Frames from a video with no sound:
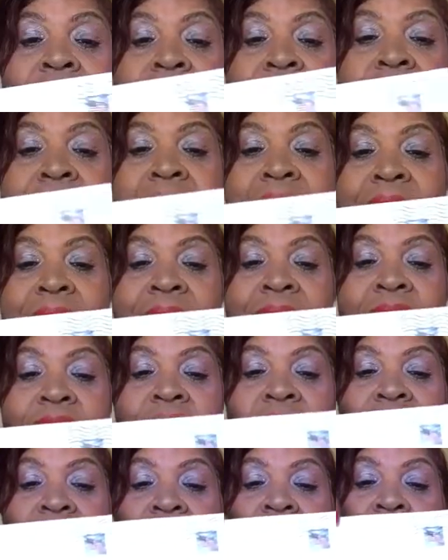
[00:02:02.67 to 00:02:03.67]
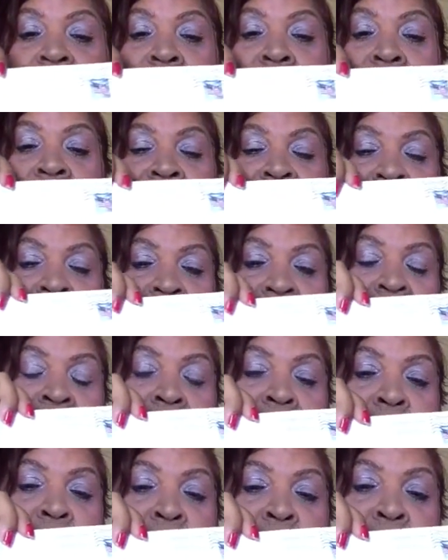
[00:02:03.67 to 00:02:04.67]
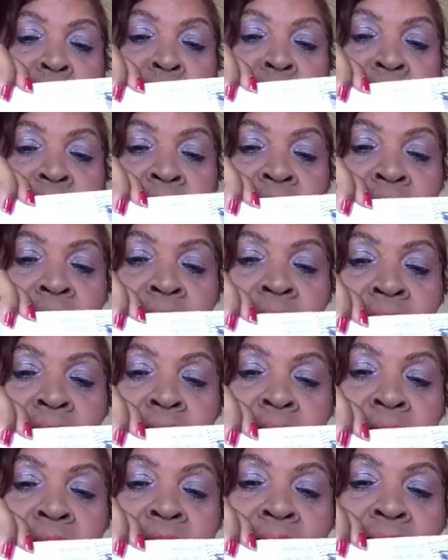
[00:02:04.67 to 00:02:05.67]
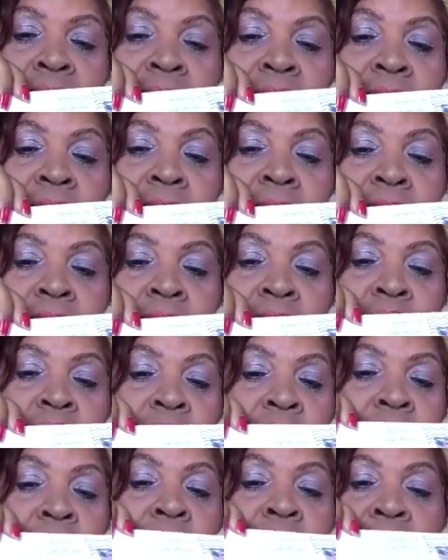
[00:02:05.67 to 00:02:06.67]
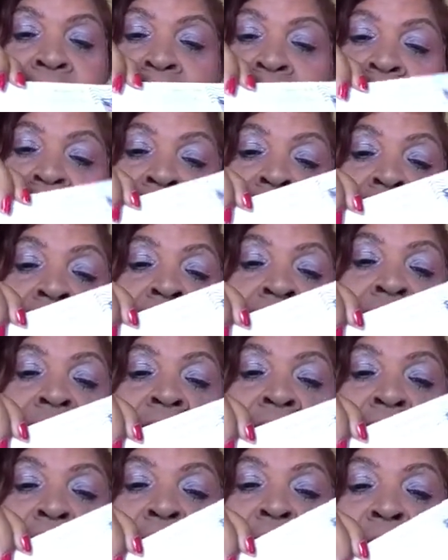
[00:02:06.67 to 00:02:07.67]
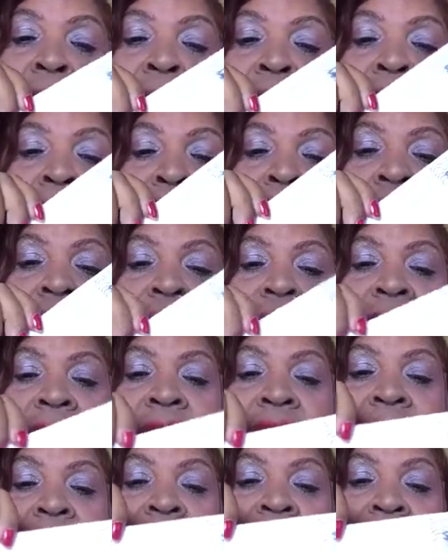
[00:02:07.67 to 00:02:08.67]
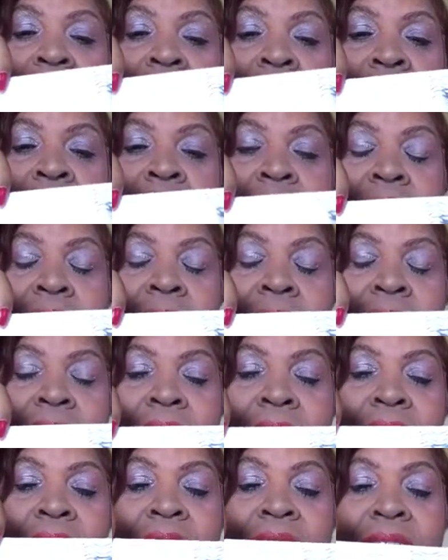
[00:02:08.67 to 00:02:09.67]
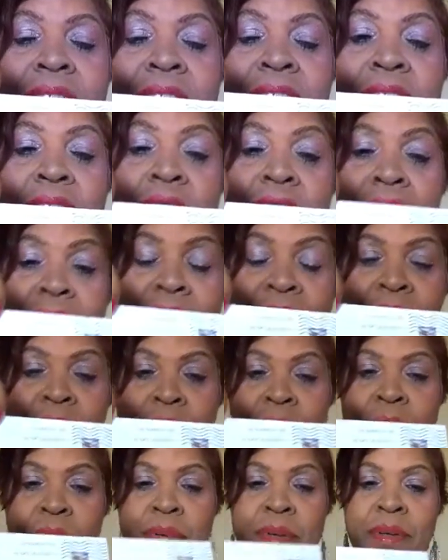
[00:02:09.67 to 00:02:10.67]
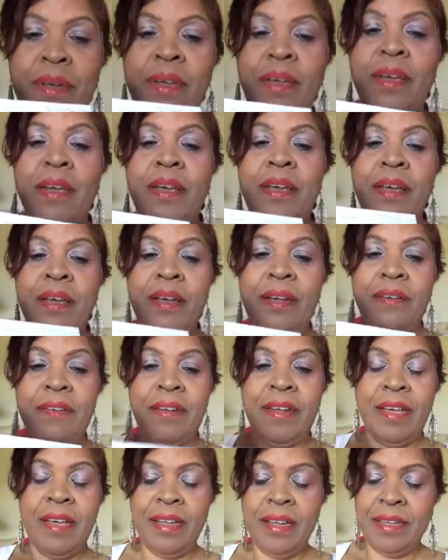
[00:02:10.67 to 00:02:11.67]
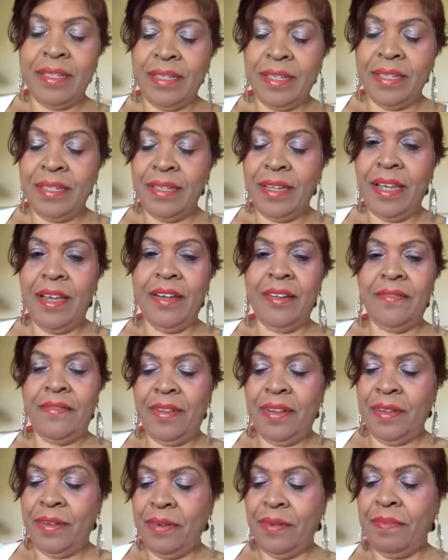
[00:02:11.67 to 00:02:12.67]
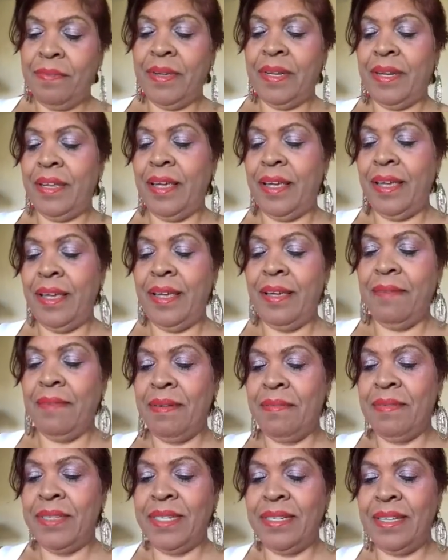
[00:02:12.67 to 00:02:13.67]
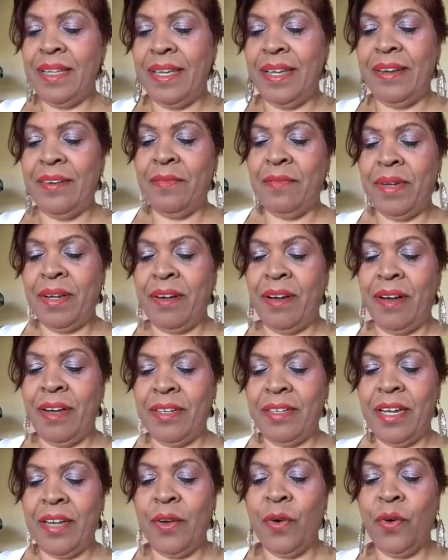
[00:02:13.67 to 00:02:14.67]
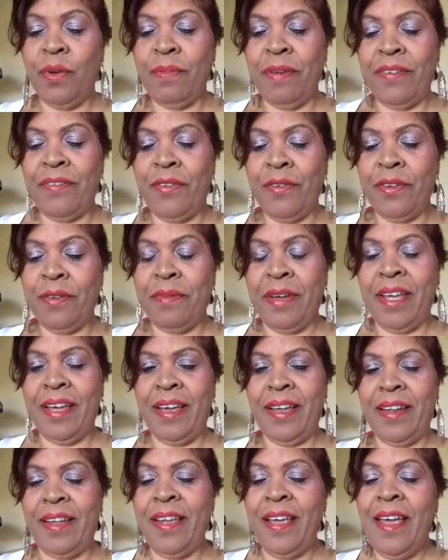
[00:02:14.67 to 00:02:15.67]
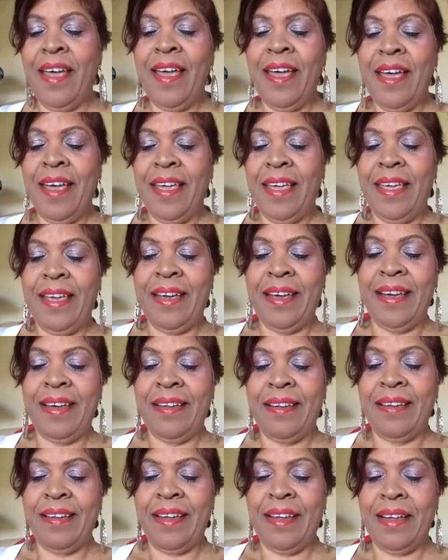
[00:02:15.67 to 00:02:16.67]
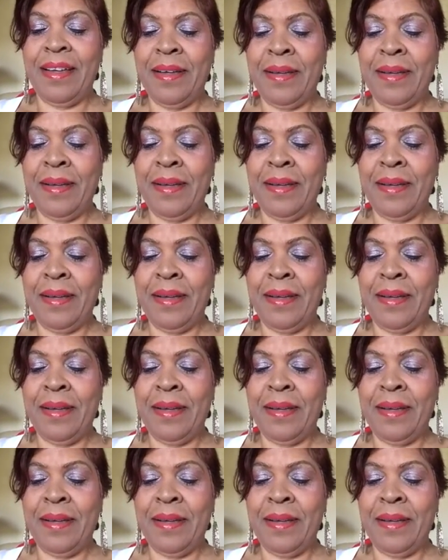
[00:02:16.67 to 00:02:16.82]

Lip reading: just have the check come home so that you can be able to show and let people know that this is real. So here is the envelope. All right, this is the envelope. It came, let me see here. Oh my gosh, I hold my phone in my hand, and